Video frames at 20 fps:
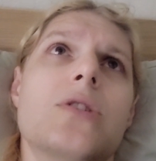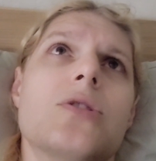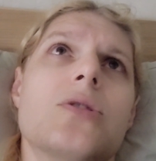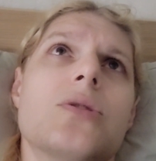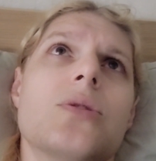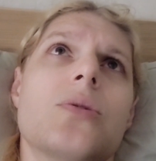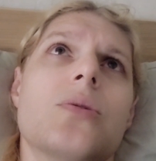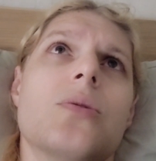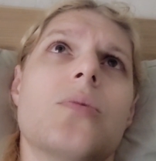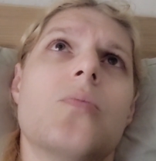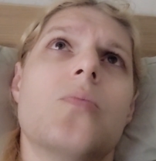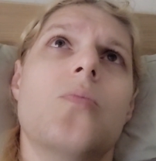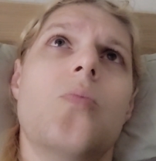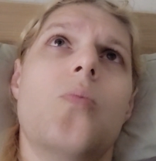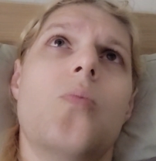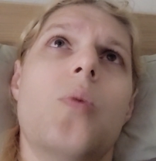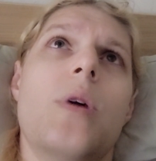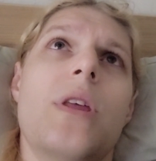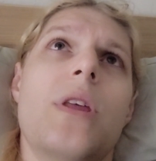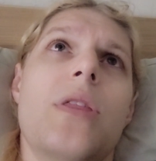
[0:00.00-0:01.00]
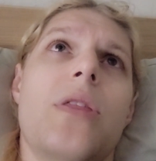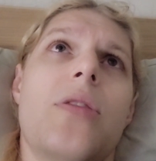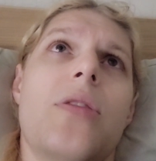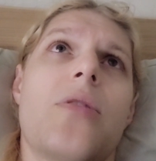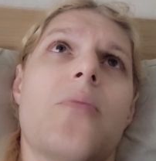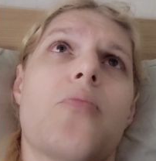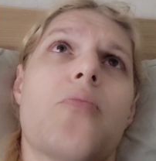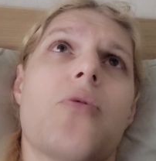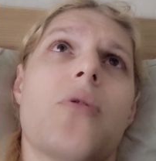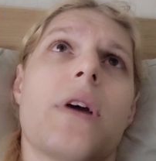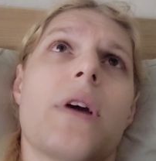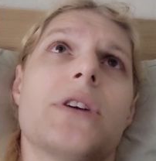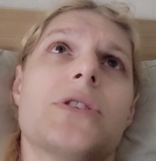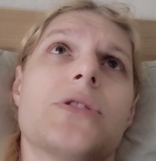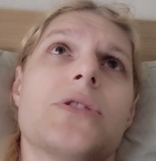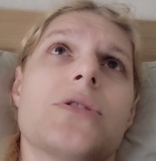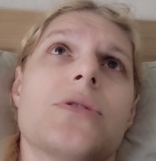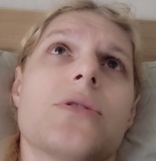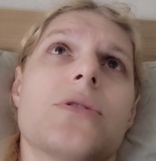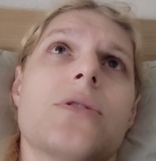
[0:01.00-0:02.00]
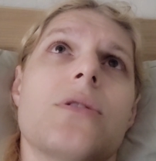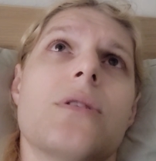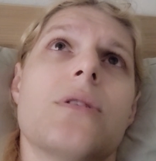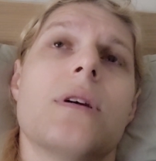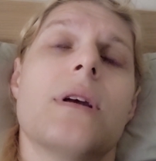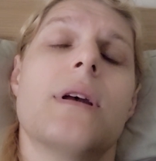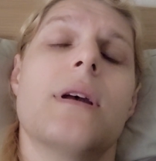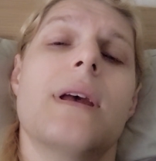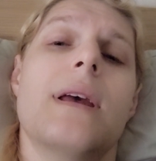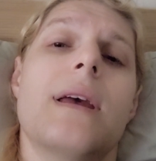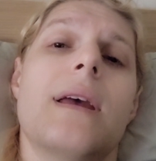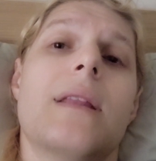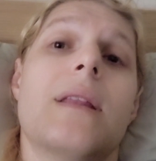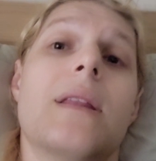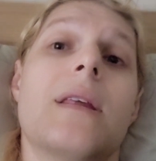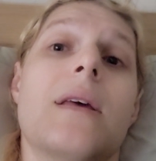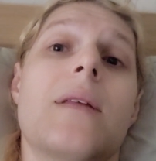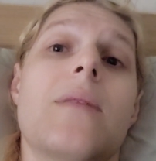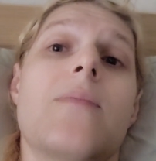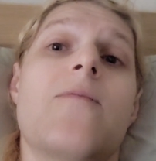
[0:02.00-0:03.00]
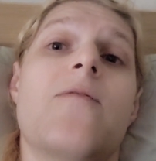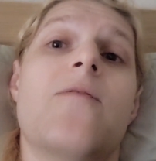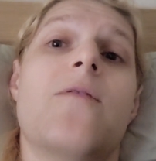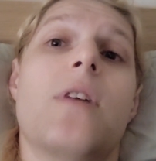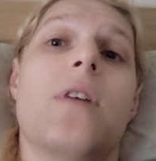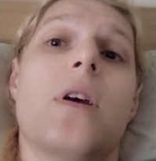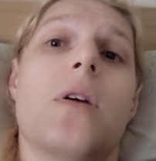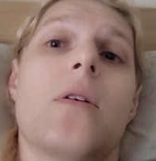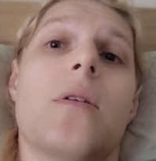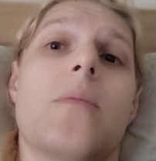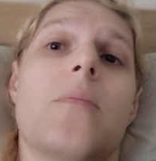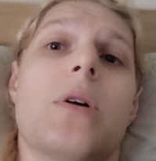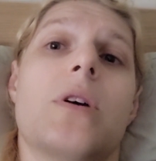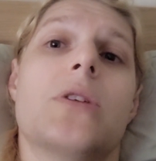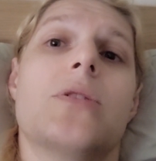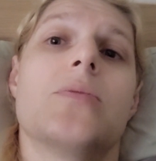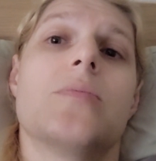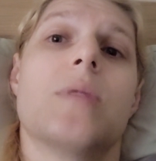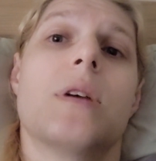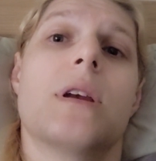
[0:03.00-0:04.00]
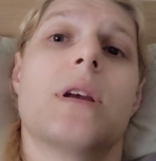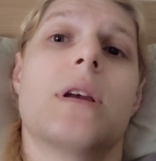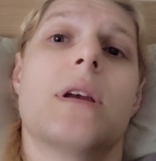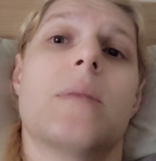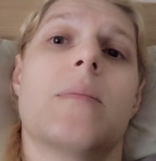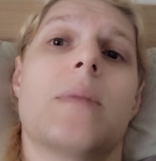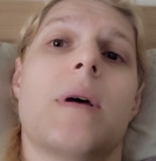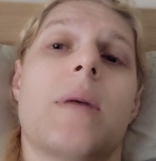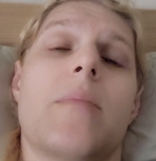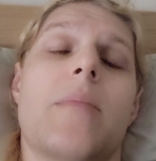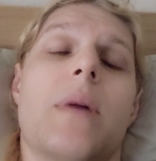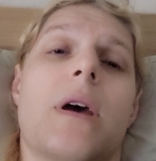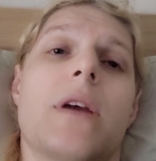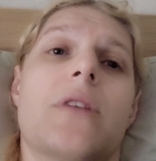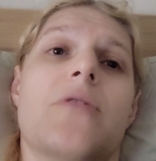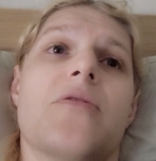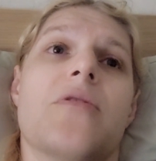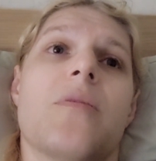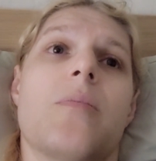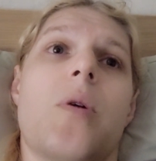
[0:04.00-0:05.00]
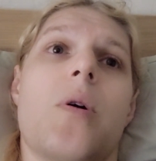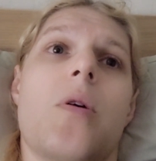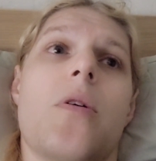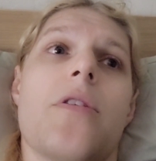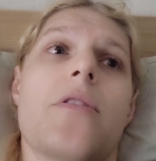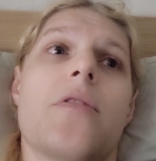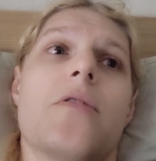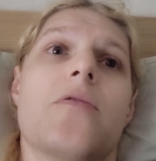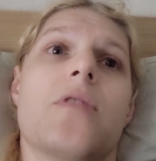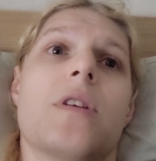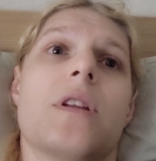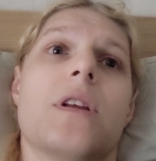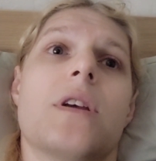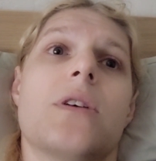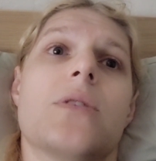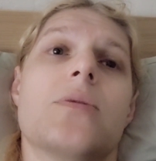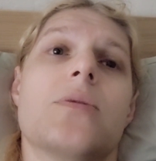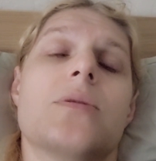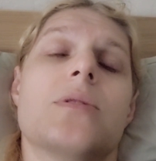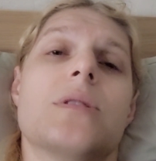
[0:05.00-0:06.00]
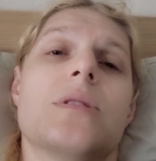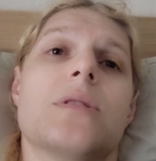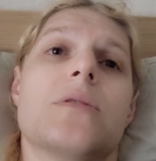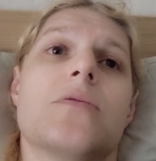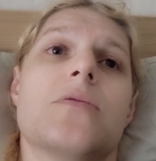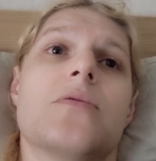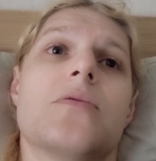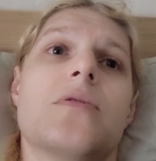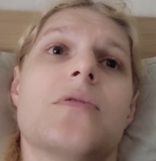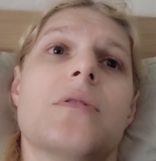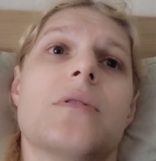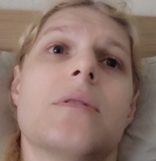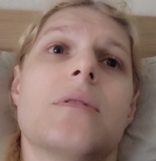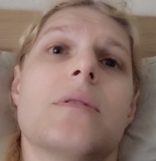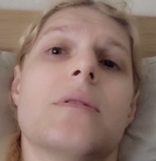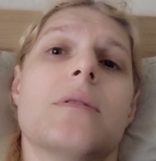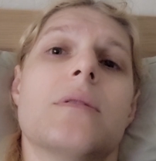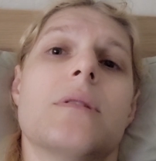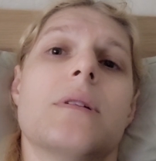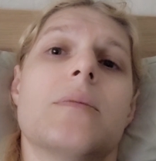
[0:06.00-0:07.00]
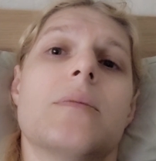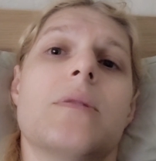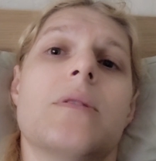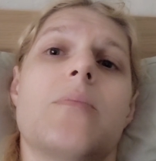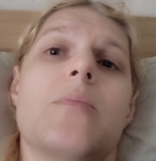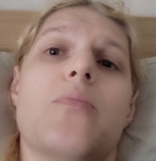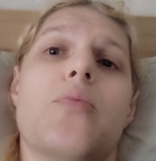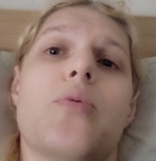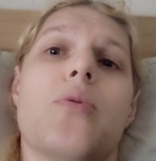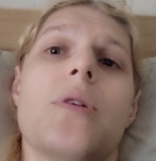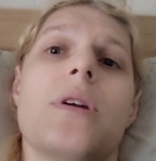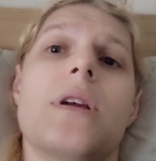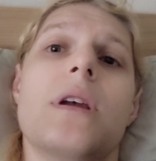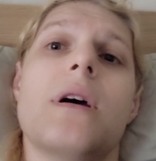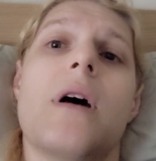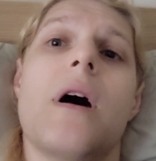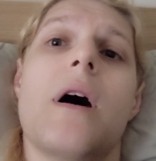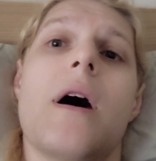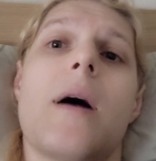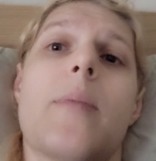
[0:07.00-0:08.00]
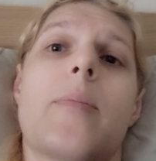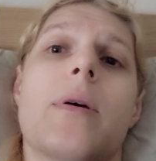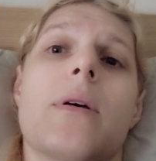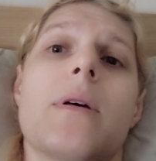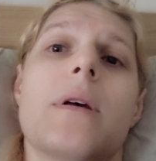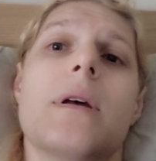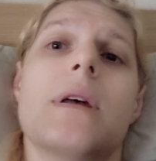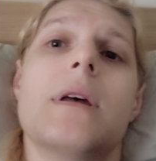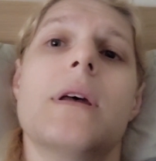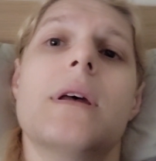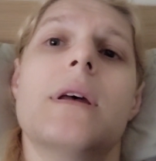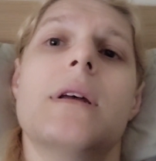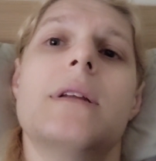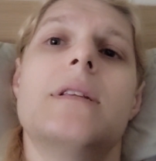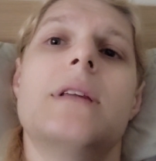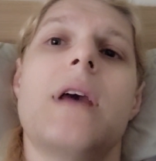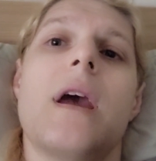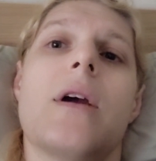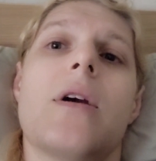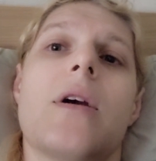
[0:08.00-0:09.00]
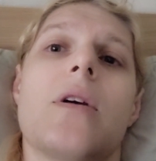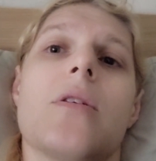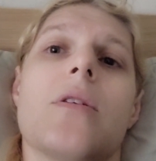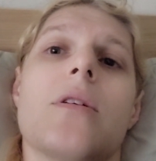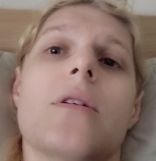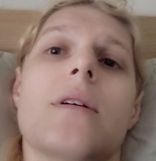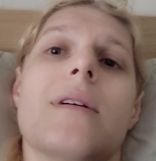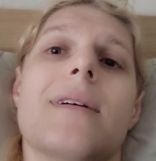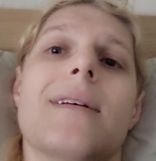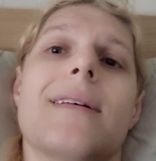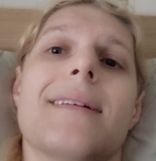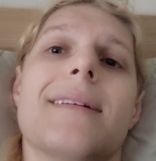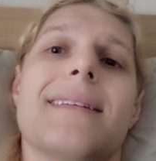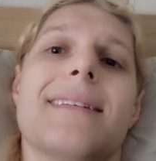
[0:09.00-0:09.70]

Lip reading: So with the pressure and very much ringing in my mind from all their videos of pre-op terror,